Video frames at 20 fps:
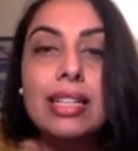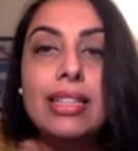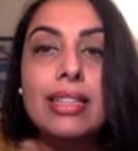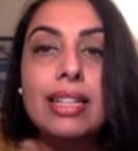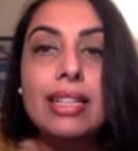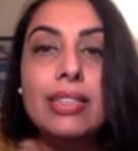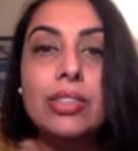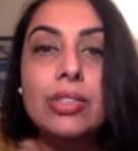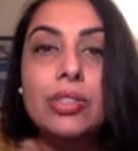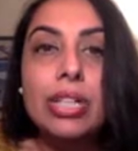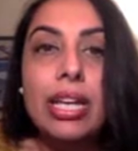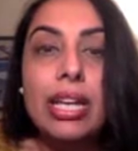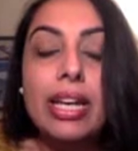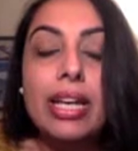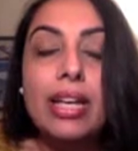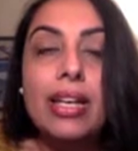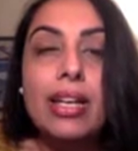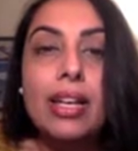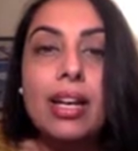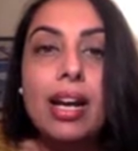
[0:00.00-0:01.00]
and that's
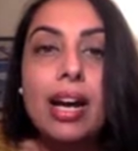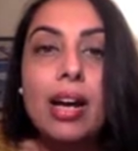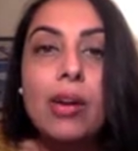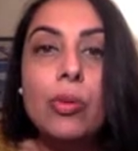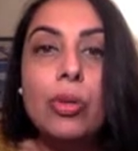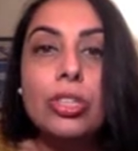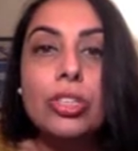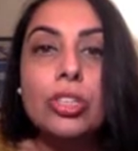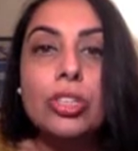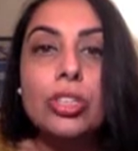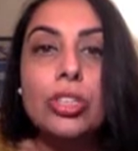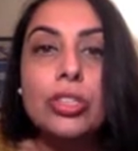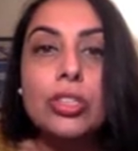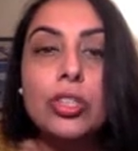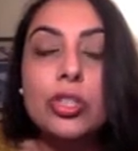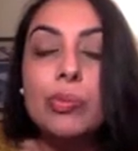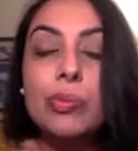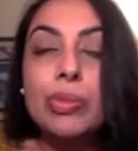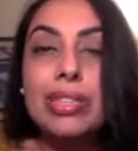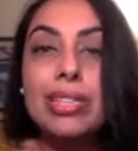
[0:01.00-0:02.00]
okay. I want you to
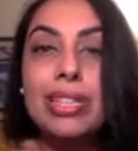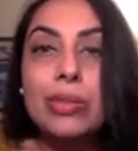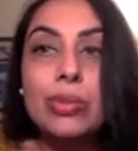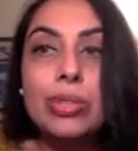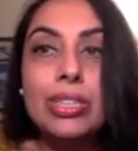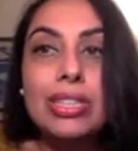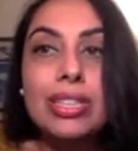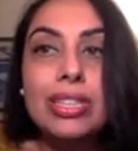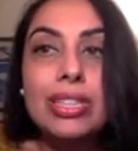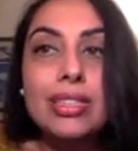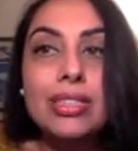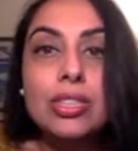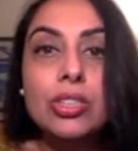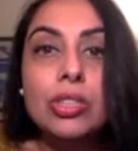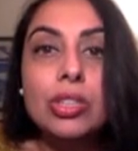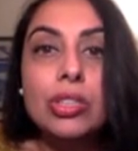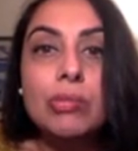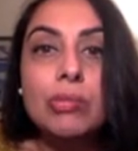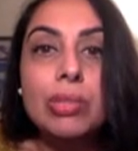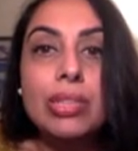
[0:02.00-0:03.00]
just play with this. You
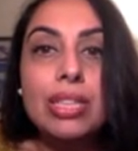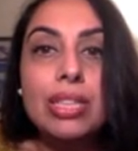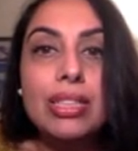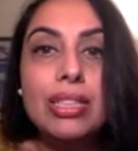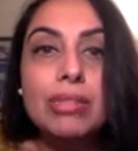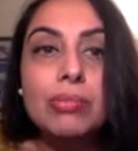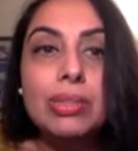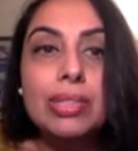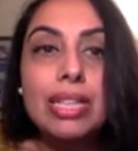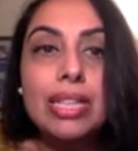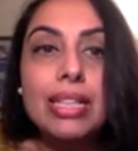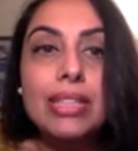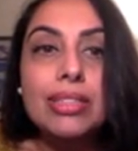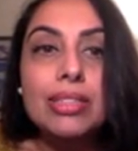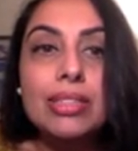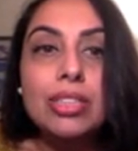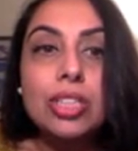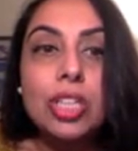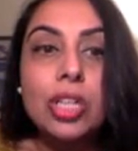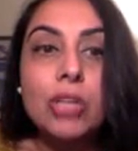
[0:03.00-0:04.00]
can plug and play
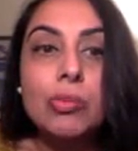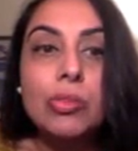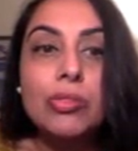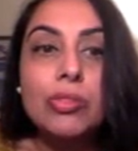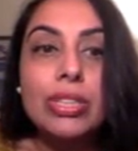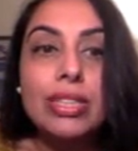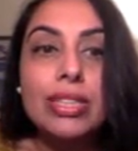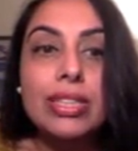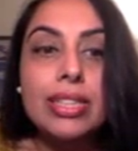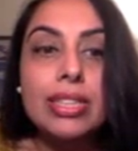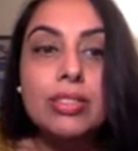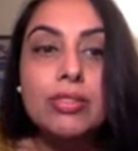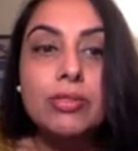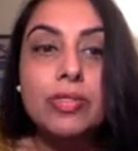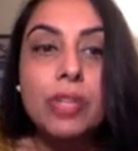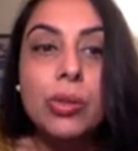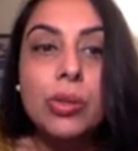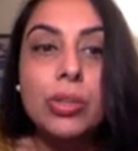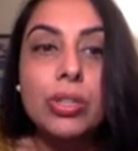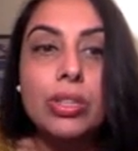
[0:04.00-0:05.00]
and start moving things
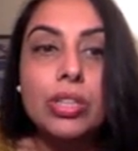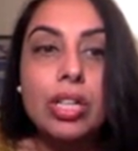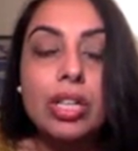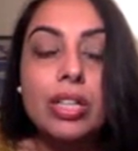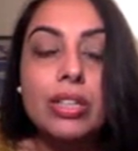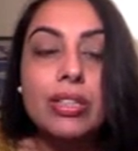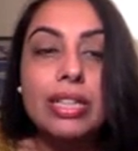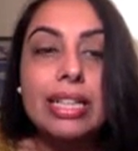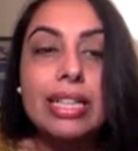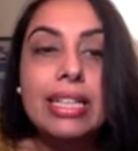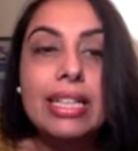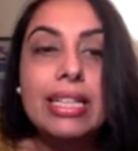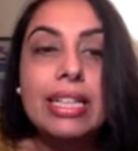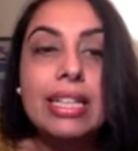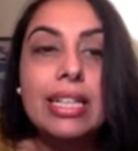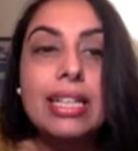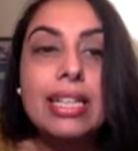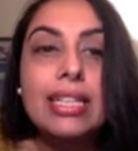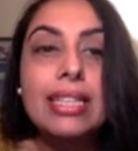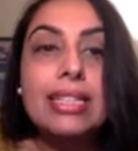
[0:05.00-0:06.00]
forward. All right.
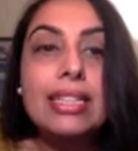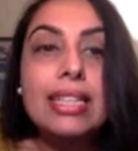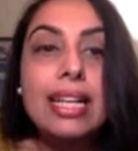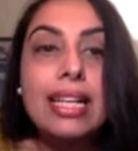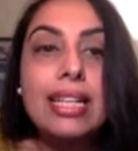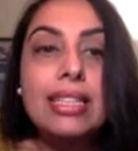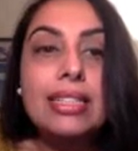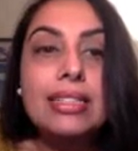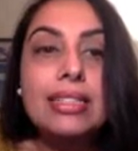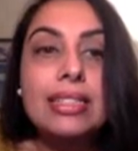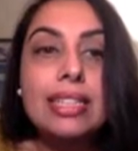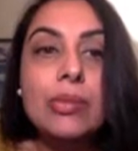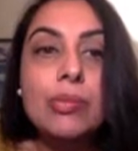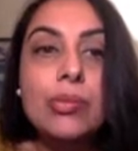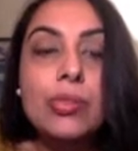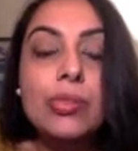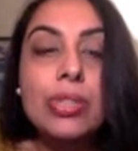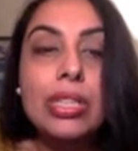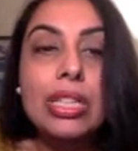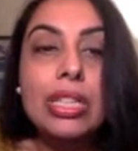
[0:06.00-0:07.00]
Then
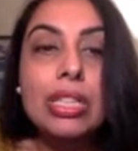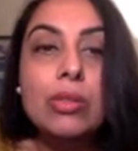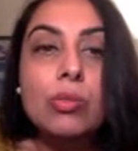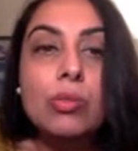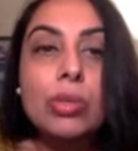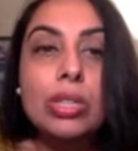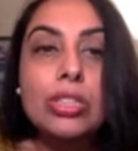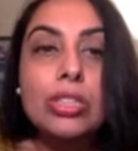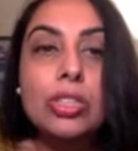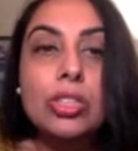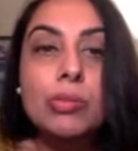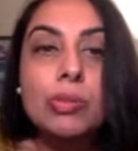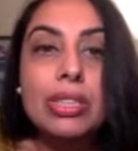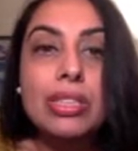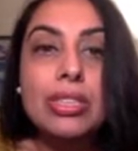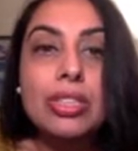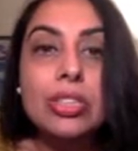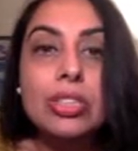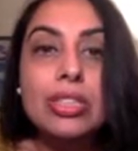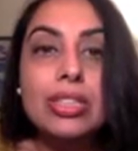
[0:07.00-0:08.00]
step 3, once your
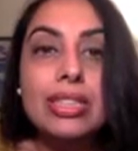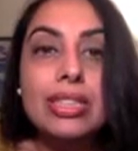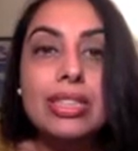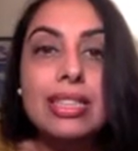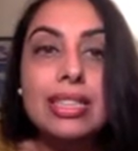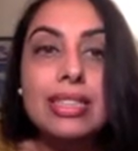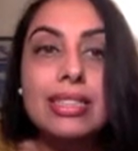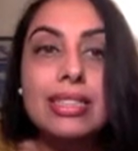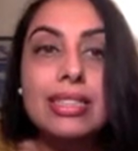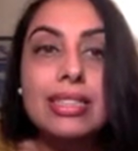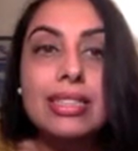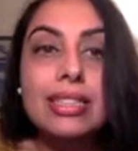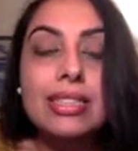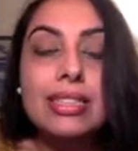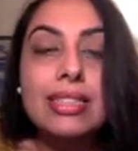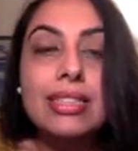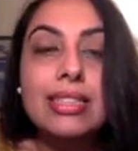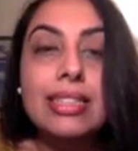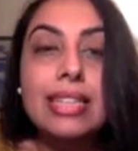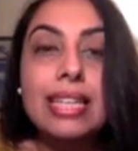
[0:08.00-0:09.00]
months are selected,
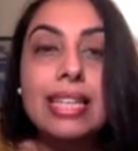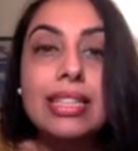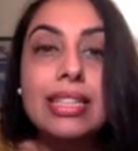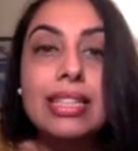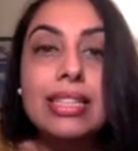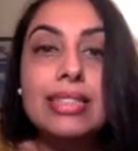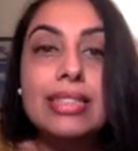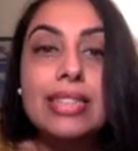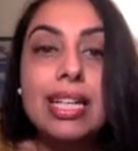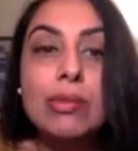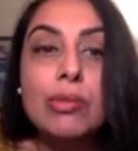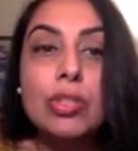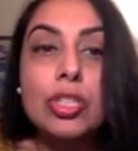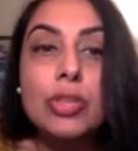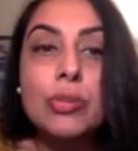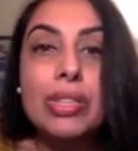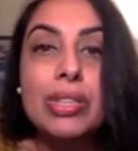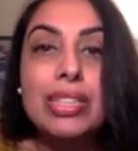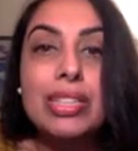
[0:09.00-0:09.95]
then it's time to